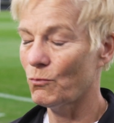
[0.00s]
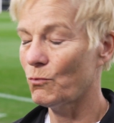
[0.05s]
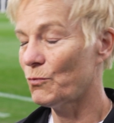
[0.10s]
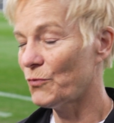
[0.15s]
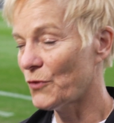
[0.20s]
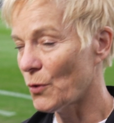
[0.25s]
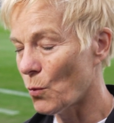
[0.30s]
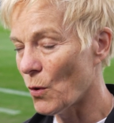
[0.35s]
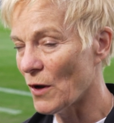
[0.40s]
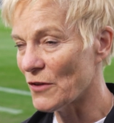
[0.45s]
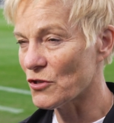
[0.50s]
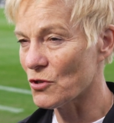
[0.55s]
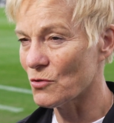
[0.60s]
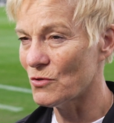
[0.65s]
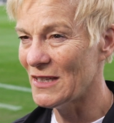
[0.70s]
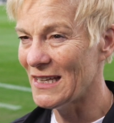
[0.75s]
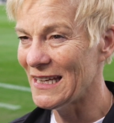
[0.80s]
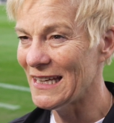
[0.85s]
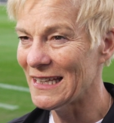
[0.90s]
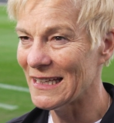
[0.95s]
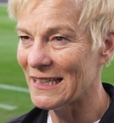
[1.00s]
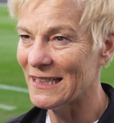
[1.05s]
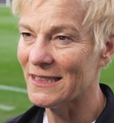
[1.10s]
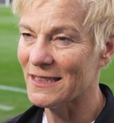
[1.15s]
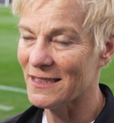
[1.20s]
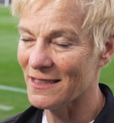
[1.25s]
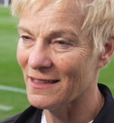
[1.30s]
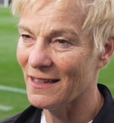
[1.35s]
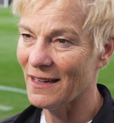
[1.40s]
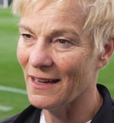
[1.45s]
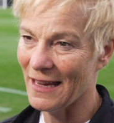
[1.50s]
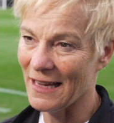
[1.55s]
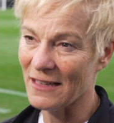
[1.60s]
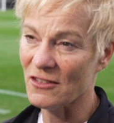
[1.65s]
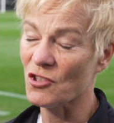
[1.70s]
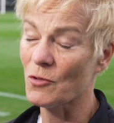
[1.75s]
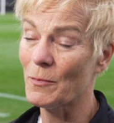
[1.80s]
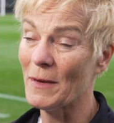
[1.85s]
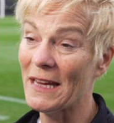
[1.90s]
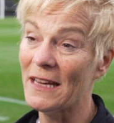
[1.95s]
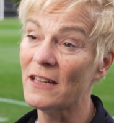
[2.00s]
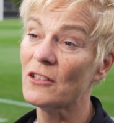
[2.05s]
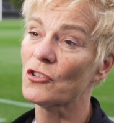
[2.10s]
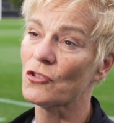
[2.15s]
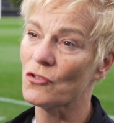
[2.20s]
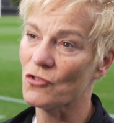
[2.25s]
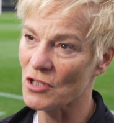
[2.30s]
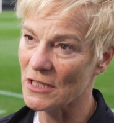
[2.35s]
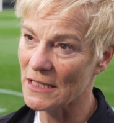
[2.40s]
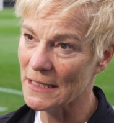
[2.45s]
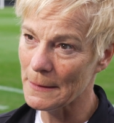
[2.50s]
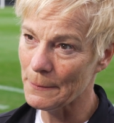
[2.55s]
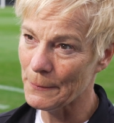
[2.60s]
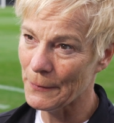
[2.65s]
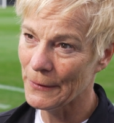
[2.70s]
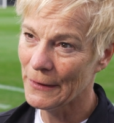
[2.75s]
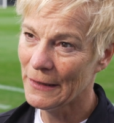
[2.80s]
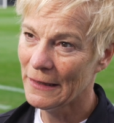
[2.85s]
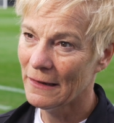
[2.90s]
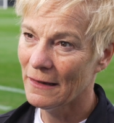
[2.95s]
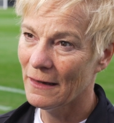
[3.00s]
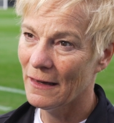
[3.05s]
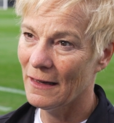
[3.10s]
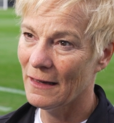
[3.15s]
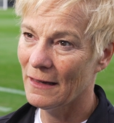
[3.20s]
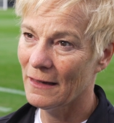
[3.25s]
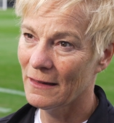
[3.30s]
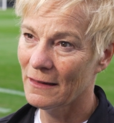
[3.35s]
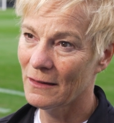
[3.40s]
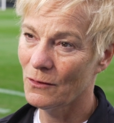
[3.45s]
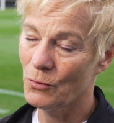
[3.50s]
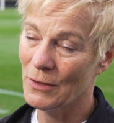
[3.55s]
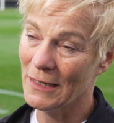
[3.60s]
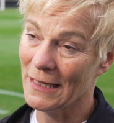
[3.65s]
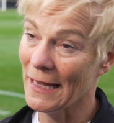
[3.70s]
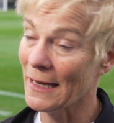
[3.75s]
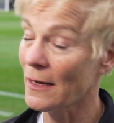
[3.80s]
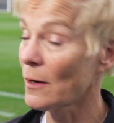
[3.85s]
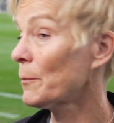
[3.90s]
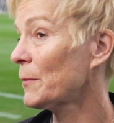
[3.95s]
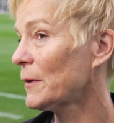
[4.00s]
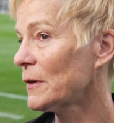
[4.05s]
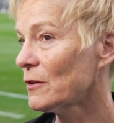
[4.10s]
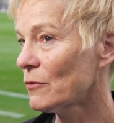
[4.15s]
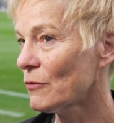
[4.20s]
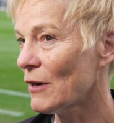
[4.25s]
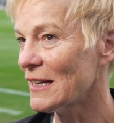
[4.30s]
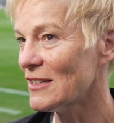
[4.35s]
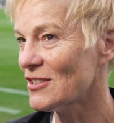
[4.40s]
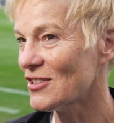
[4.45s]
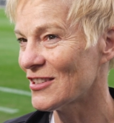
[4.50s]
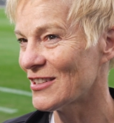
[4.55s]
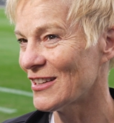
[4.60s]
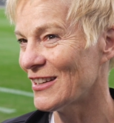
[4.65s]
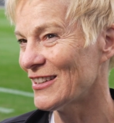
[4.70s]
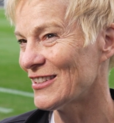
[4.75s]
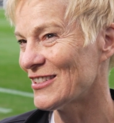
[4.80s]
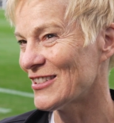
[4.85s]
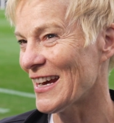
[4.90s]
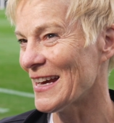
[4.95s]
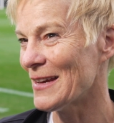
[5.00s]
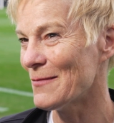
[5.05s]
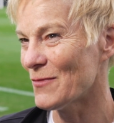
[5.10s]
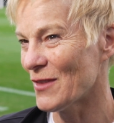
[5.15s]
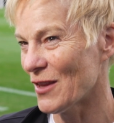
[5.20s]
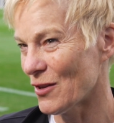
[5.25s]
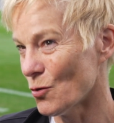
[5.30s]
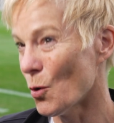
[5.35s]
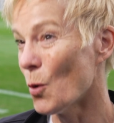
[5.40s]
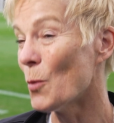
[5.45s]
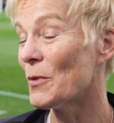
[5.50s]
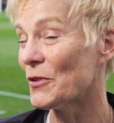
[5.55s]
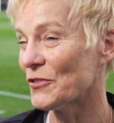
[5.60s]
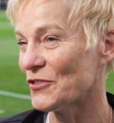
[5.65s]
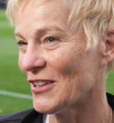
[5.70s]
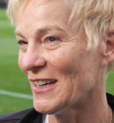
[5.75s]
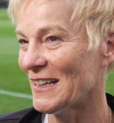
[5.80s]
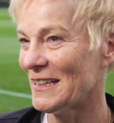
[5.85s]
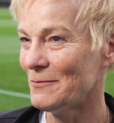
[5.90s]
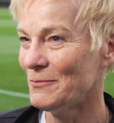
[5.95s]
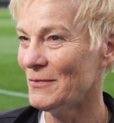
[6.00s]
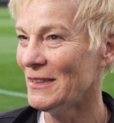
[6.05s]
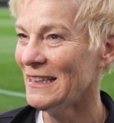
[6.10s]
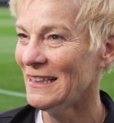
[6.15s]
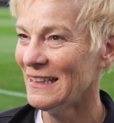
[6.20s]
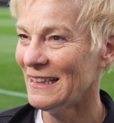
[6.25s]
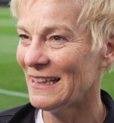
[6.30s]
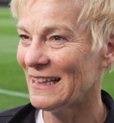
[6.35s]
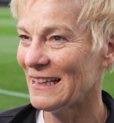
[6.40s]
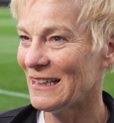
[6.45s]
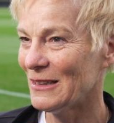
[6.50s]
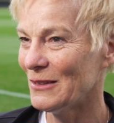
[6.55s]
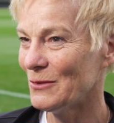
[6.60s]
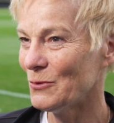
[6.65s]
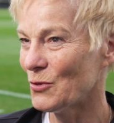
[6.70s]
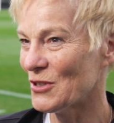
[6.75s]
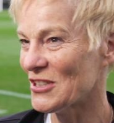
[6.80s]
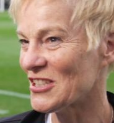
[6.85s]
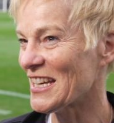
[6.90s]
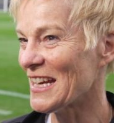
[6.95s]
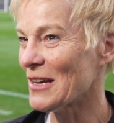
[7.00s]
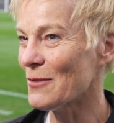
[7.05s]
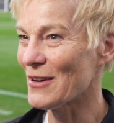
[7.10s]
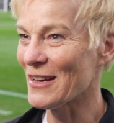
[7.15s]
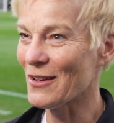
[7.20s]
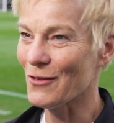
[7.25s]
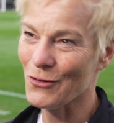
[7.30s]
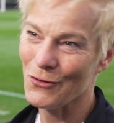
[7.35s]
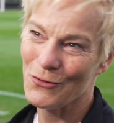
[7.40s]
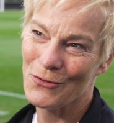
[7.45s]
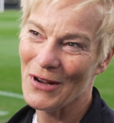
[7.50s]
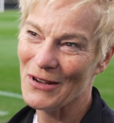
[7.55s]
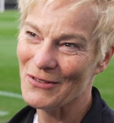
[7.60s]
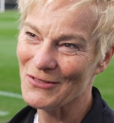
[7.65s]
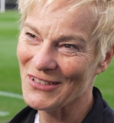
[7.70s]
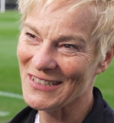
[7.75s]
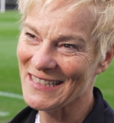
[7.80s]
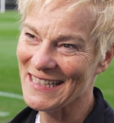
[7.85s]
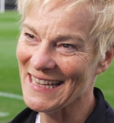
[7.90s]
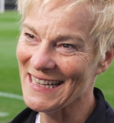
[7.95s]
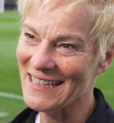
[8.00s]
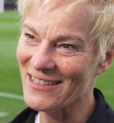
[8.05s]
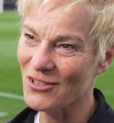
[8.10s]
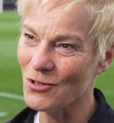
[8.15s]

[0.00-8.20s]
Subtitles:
The ones who need it get some aids to sleep, and we get up in the right time, the normal time, and we stay awake throughout the day.